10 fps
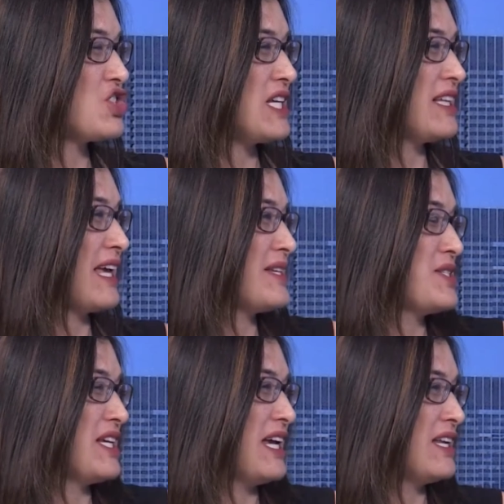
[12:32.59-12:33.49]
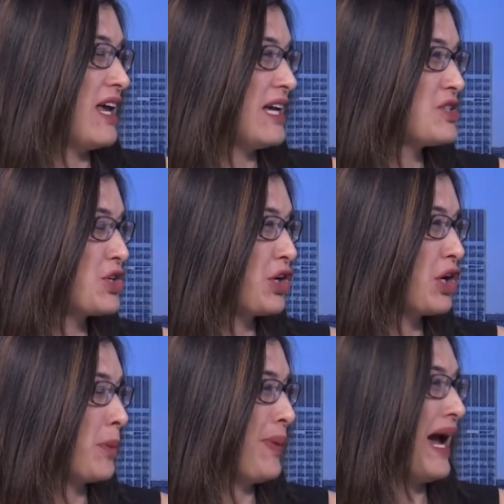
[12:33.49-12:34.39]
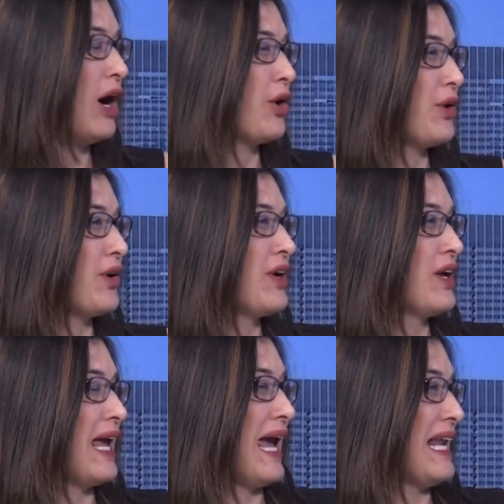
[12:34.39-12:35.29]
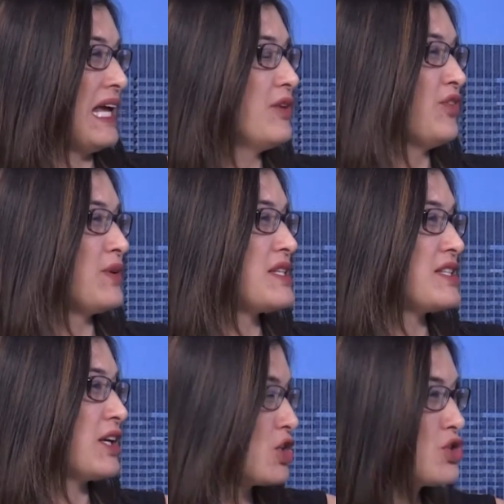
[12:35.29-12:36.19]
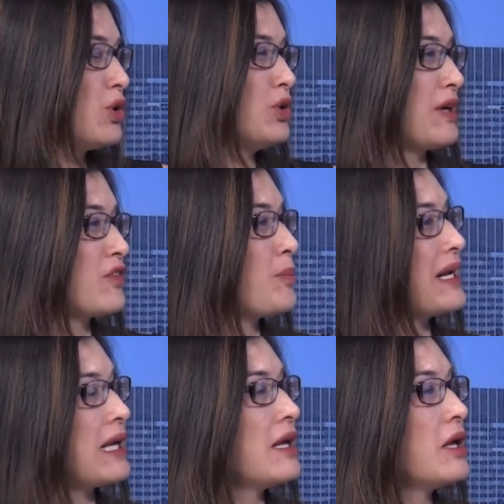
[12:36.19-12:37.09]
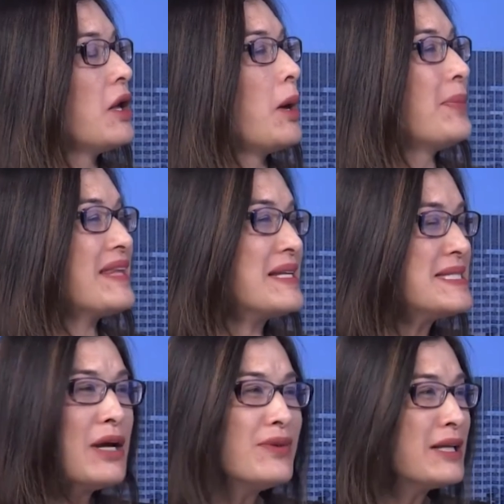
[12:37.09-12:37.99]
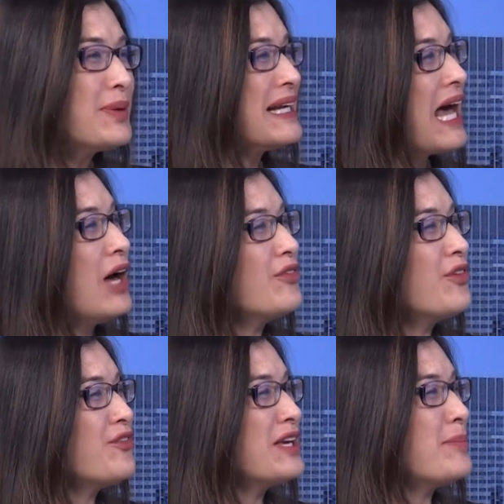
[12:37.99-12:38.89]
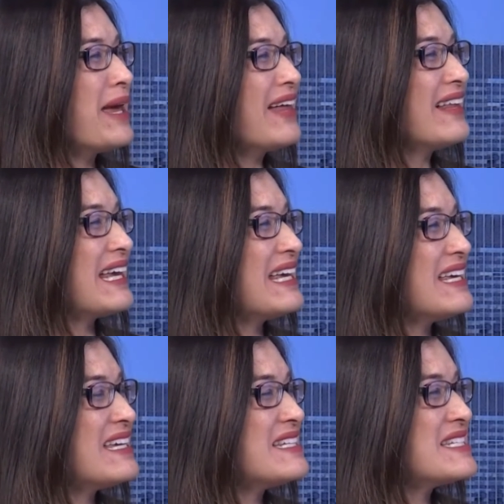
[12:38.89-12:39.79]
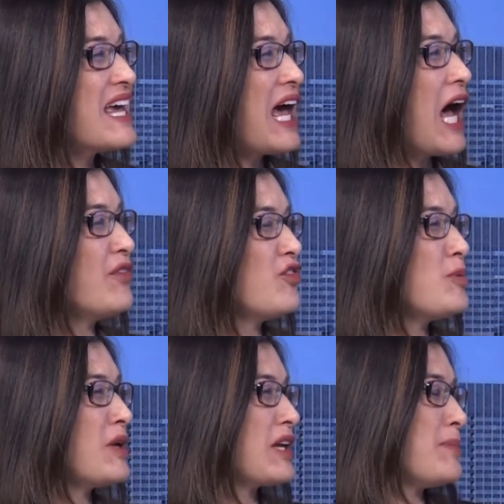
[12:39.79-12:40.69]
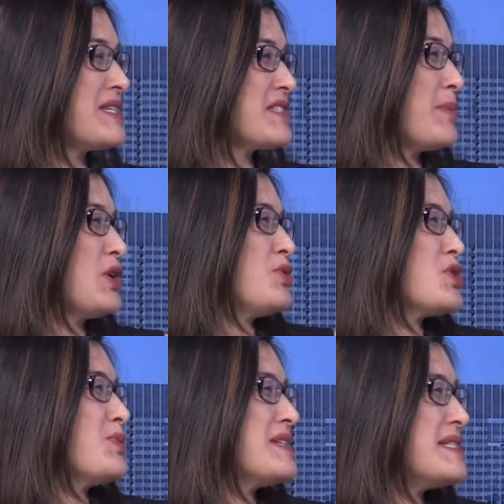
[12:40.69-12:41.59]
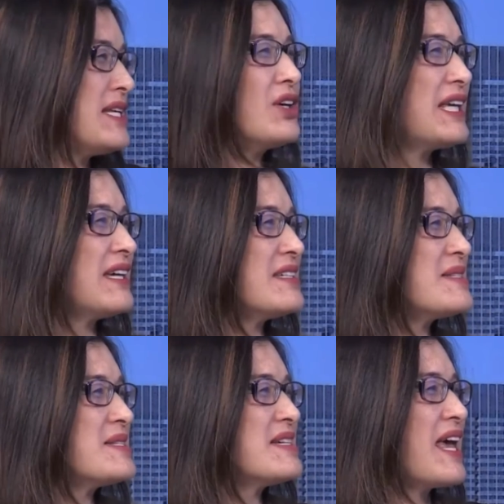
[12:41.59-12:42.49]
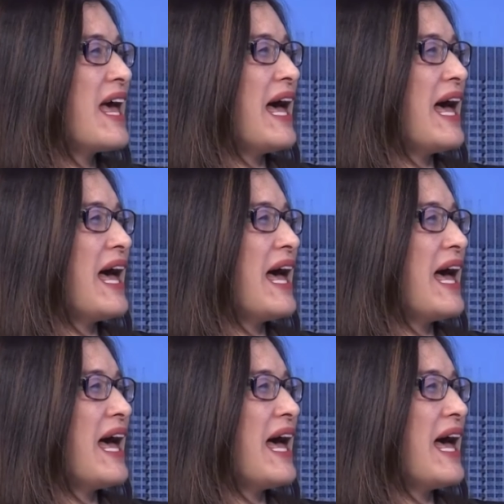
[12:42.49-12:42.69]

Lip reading: She likes to exert her power and influence and control everybody. But that's not really what an alpha female is. Alpha female can be someone who's resilient,